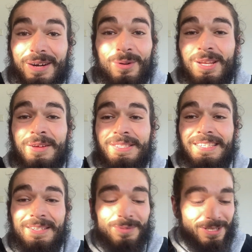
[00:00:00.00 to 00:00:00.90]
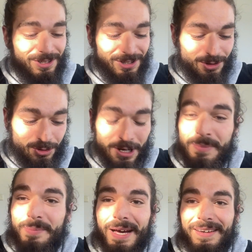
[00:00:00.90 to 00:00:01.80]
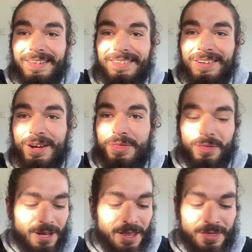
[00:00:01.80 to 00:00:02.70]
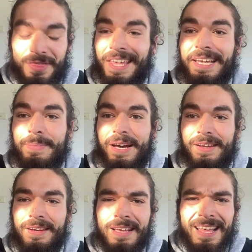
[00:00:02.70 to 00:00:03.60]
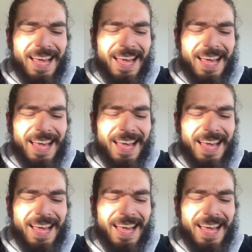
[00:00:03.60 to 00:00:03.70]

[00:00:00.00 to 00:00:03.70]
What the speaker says: All I did was just dream about it. You know, I think about it.